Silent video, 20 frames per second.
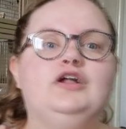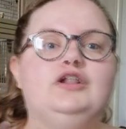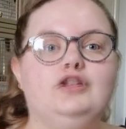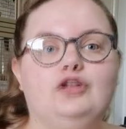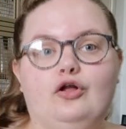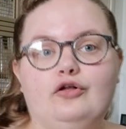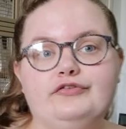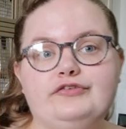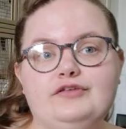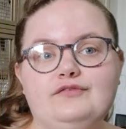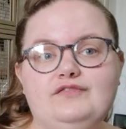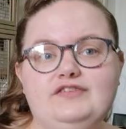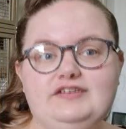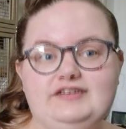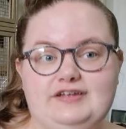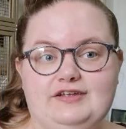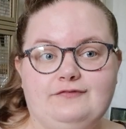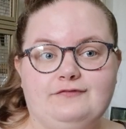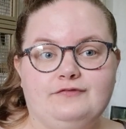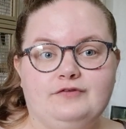lots of
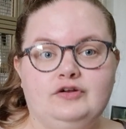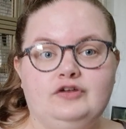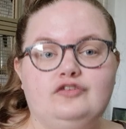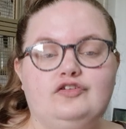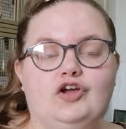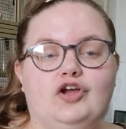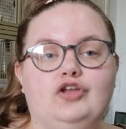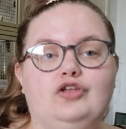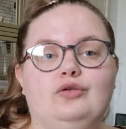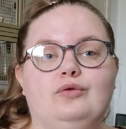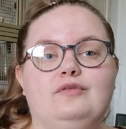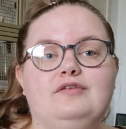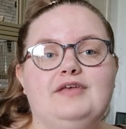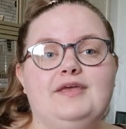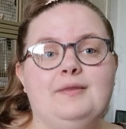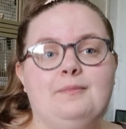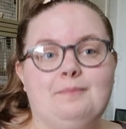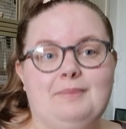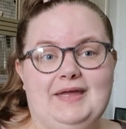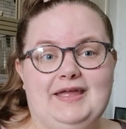different
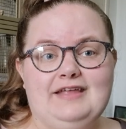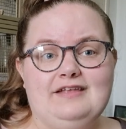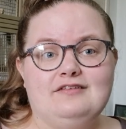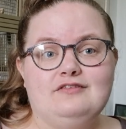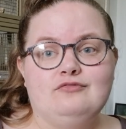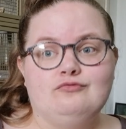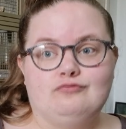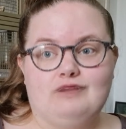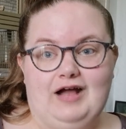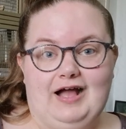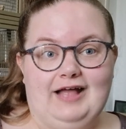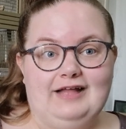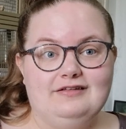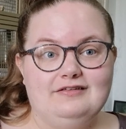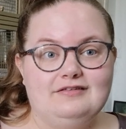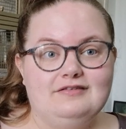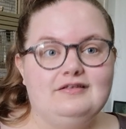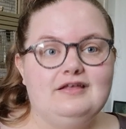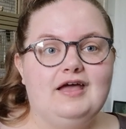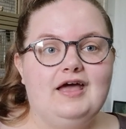agouti based
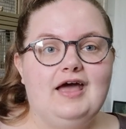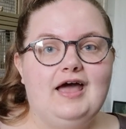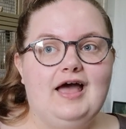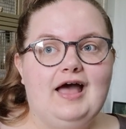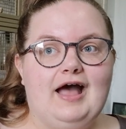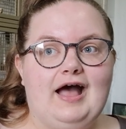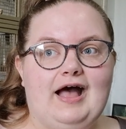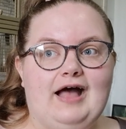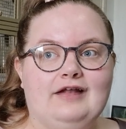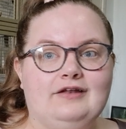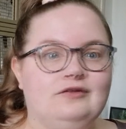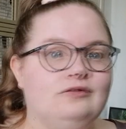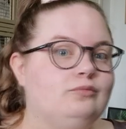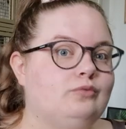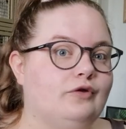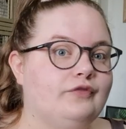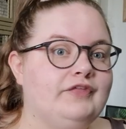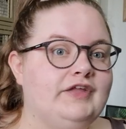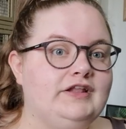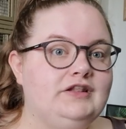rats and
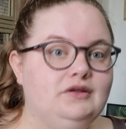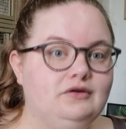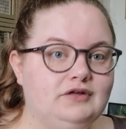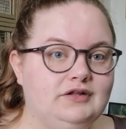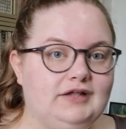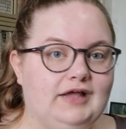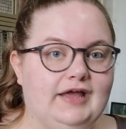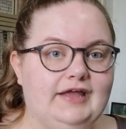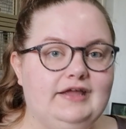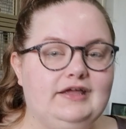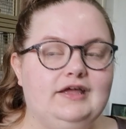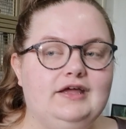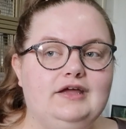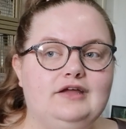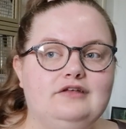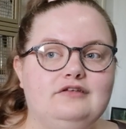what they look like.